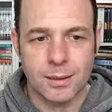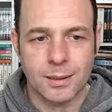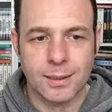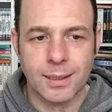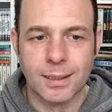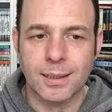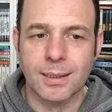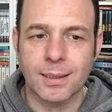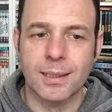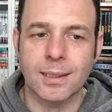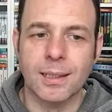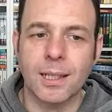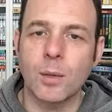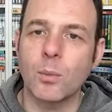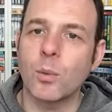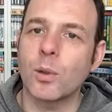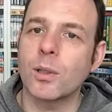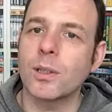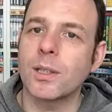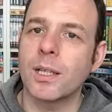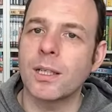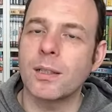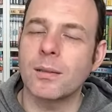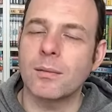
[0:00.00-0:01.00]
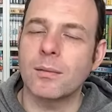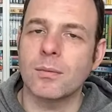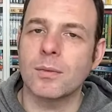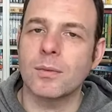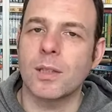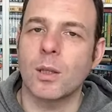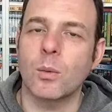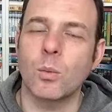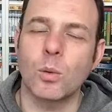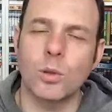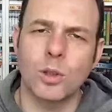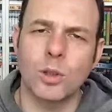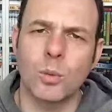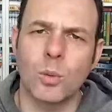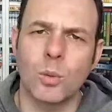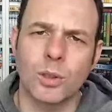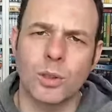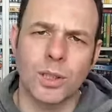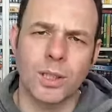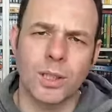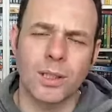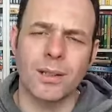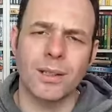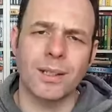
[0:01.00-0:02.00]
Sitting at night one night, didn't want to
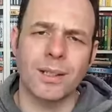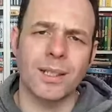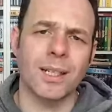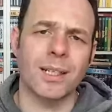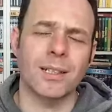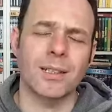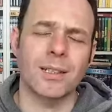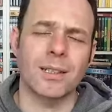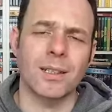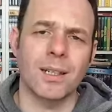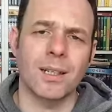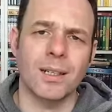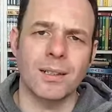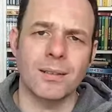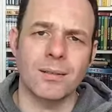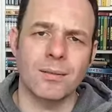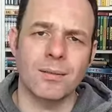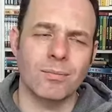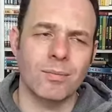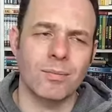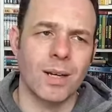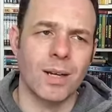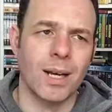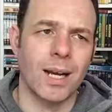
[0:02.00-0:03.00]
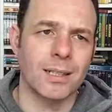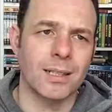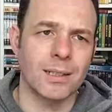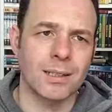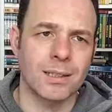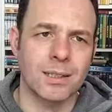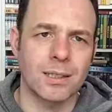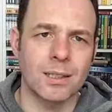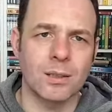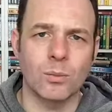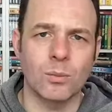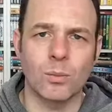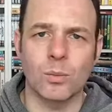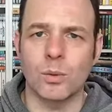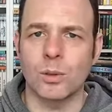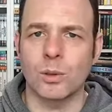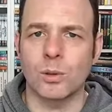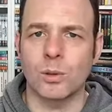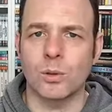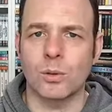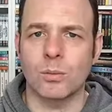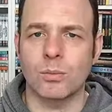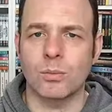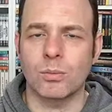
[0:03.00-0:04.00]
watch anything I hadn't seen,
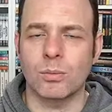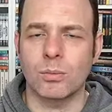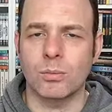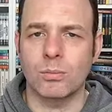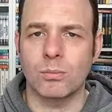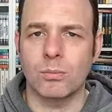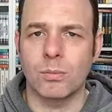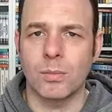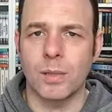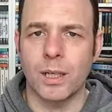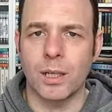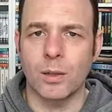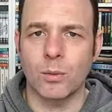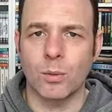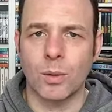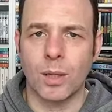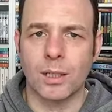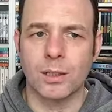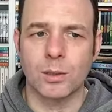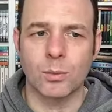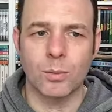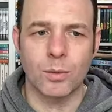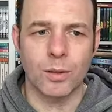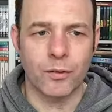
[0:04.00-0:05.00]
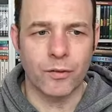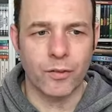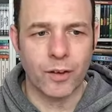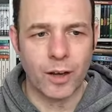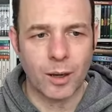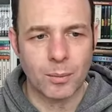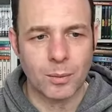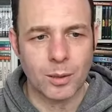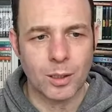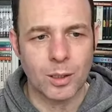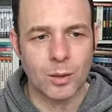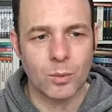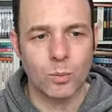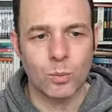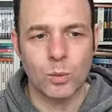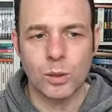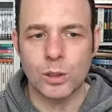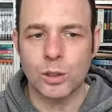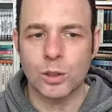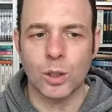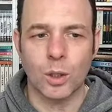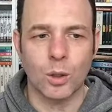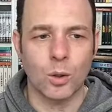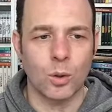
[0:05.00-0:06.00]
was relaxing with the family. We
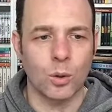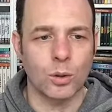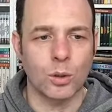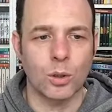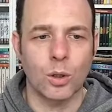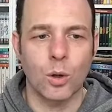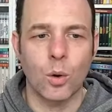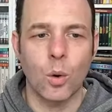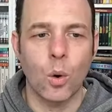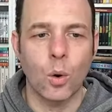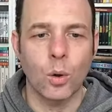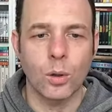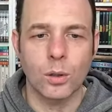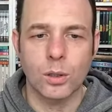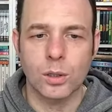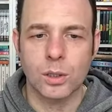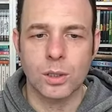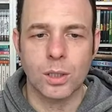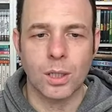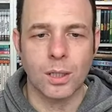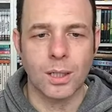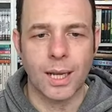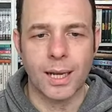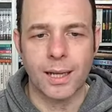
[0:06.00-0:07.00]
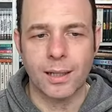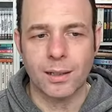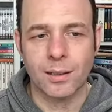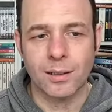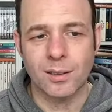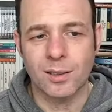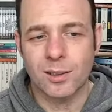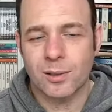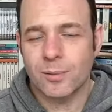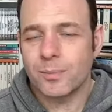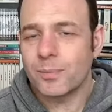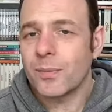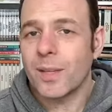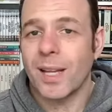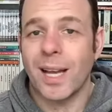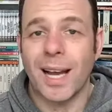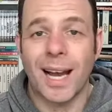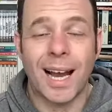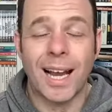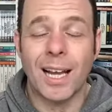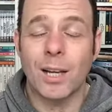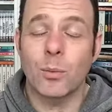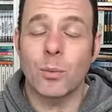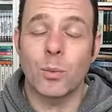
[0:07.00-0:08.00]
stuck on Kong Skull Island.
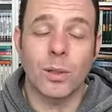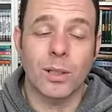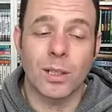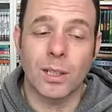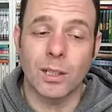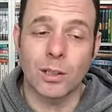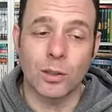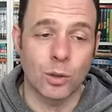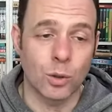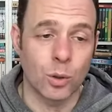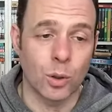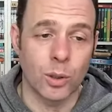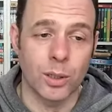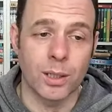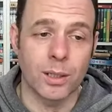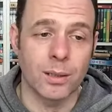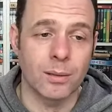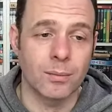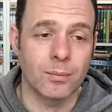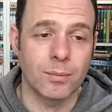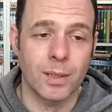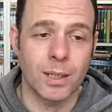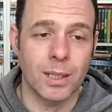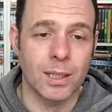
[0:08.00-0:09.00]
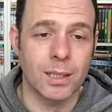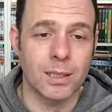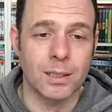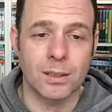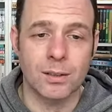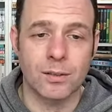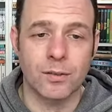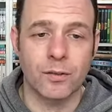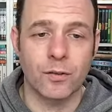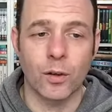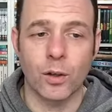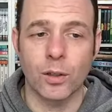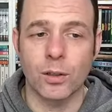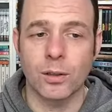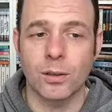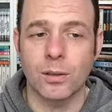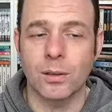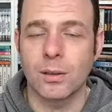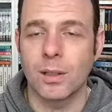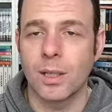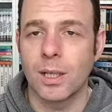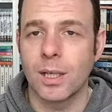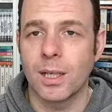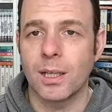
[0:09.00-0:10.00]
I really enjoy it. It's
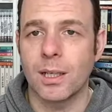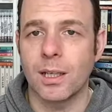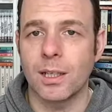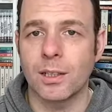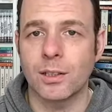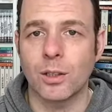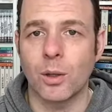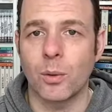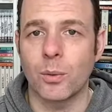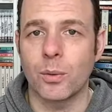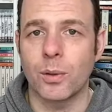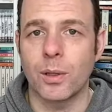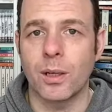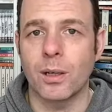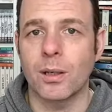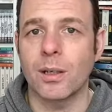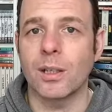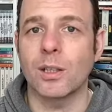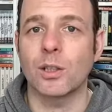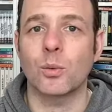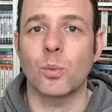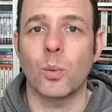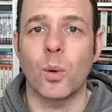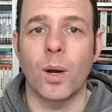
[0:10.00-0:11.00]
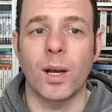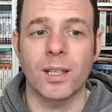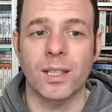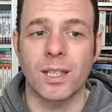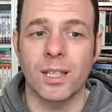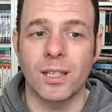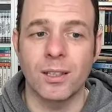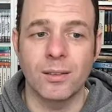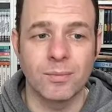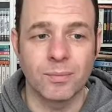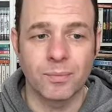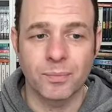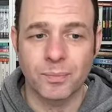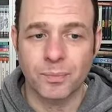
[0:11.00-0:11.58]
fun. It's out there. It's wacky.